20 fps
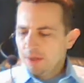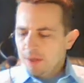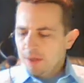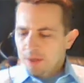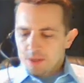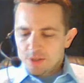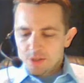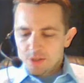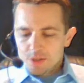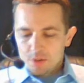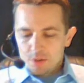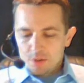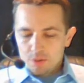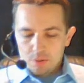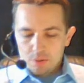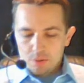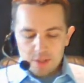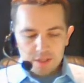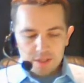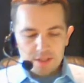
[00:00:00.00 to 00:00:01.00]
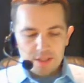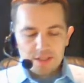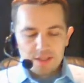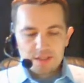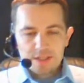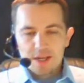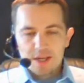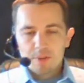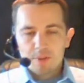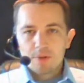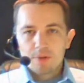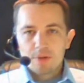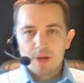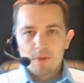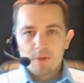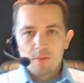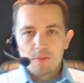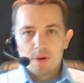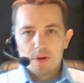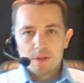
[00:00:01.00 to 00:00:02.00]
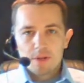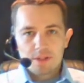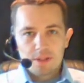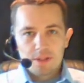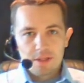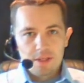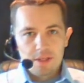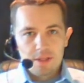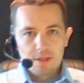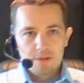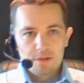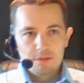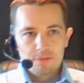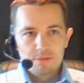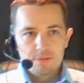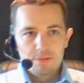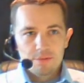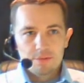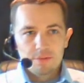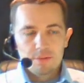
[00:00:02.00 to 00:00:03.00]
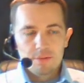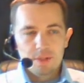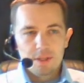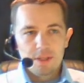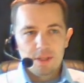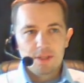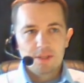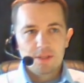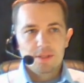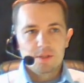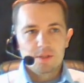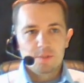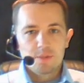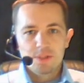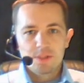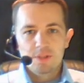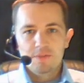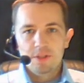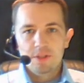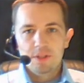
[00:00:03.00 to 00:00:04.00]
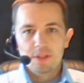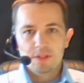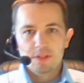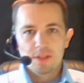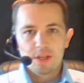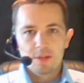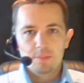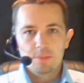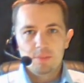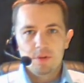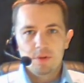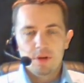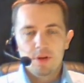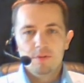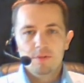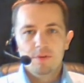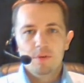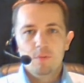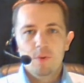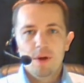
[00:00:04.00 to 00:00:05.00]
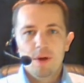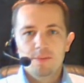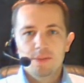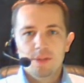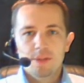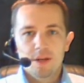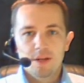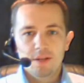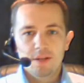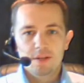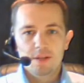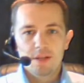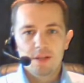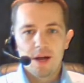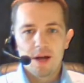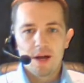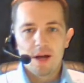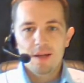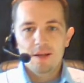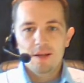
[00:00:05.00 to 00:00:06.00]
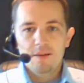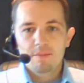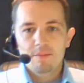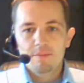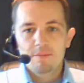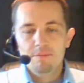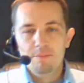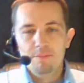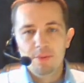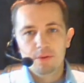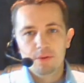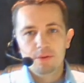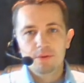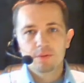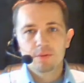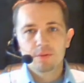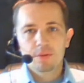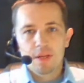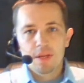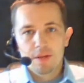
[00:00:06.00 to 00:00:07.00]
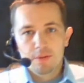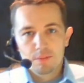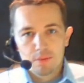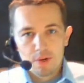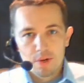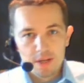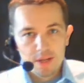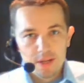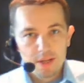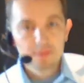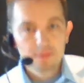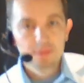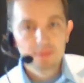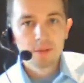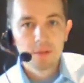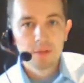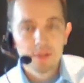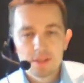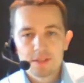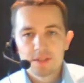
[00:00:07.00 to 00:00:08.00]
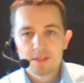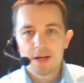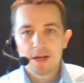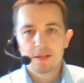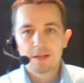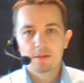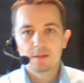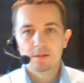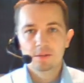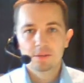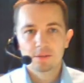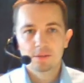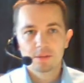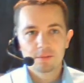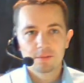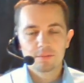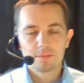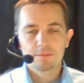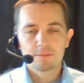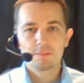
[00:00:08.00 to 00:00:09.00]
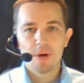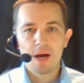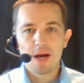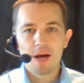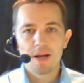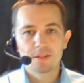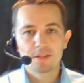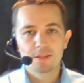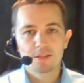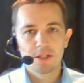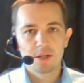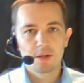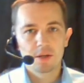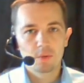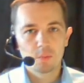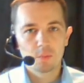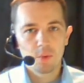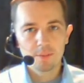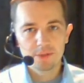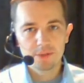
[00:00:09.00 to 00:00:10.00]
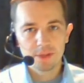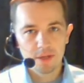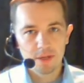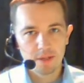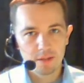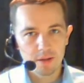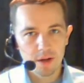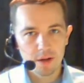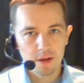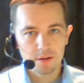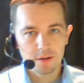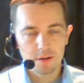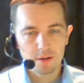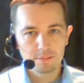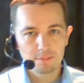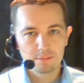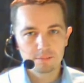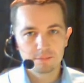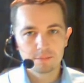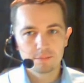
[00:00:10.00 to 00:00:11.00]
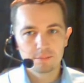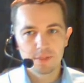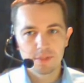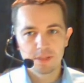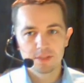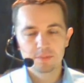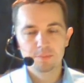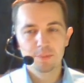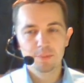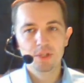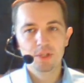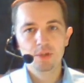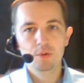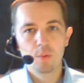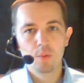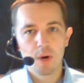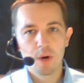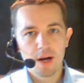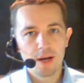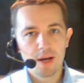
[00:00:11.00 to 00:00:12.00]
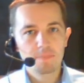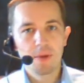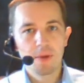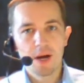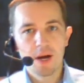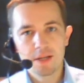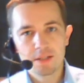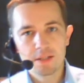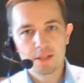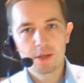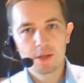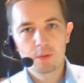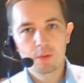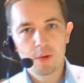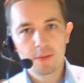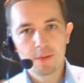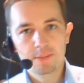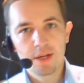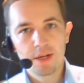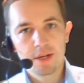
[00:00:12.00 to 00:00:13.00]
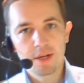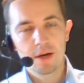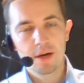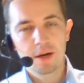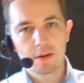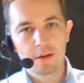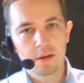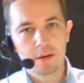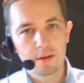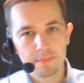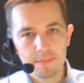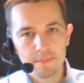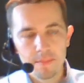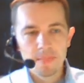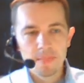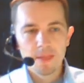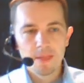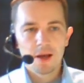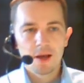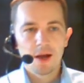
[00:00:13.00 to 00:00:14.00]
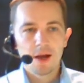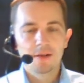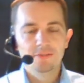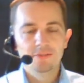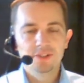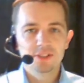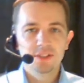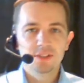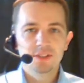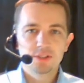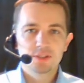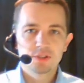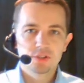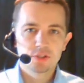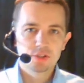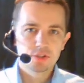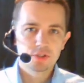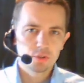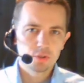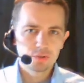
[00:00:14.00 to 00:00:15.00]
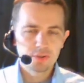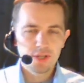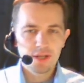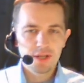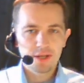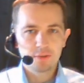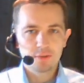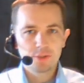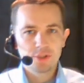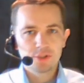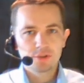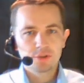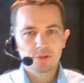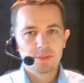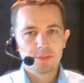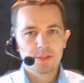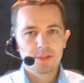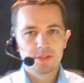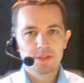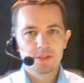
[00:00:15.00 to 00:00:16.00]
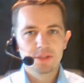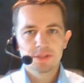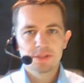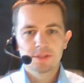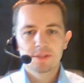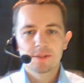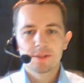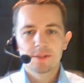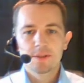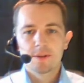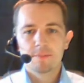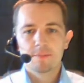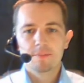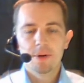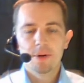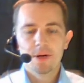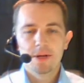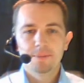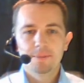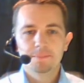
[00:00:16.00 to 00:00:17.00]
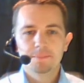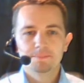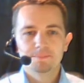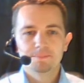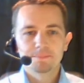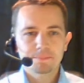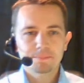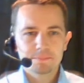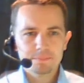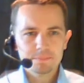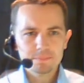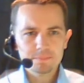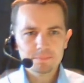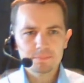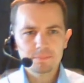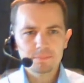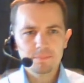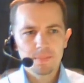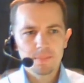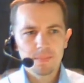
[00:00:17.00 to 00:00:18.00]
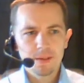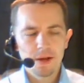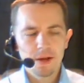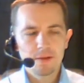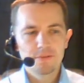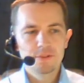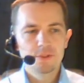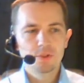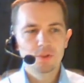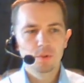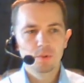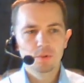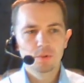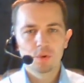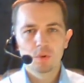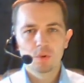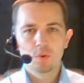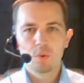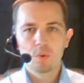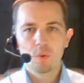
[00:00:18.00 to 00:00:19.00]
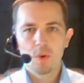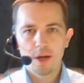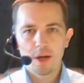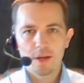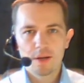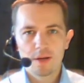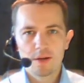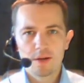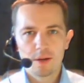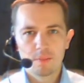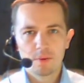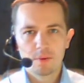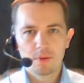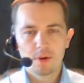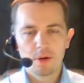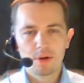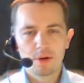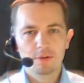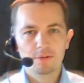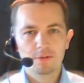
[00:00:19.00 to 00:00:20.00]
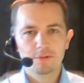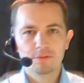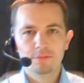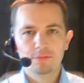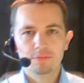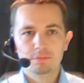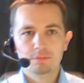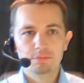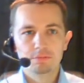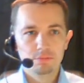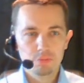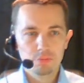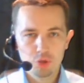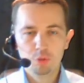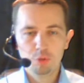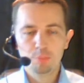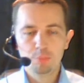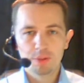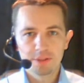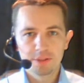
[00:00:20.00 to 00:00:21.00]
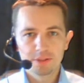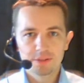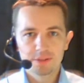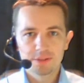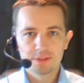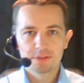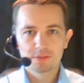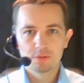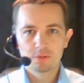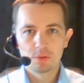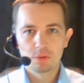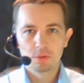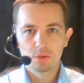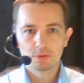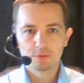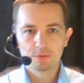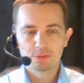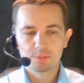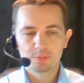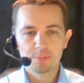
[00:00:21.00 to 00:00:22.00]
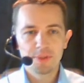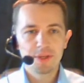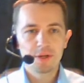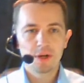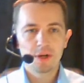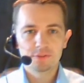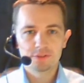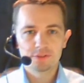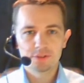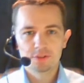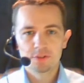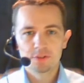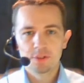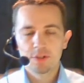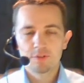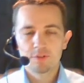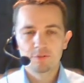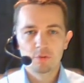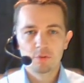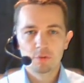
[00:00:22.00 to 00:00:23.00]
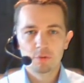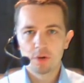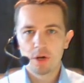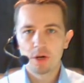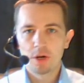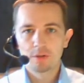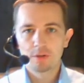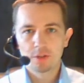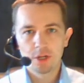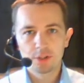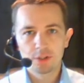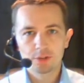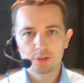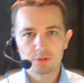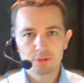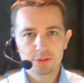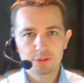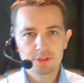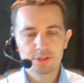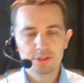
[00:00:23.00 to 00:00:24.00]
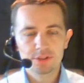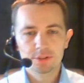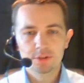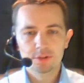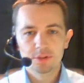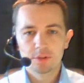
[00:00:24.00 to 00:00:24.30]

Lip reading: so the example that I wanted to give is a specific example of a website that I built and ran titled buysellwebsite.com. That's B-U-Y, buysellwebsite.com. I've since sold that original business, but I've sold quite a number of duplicates or spin-offs for other countries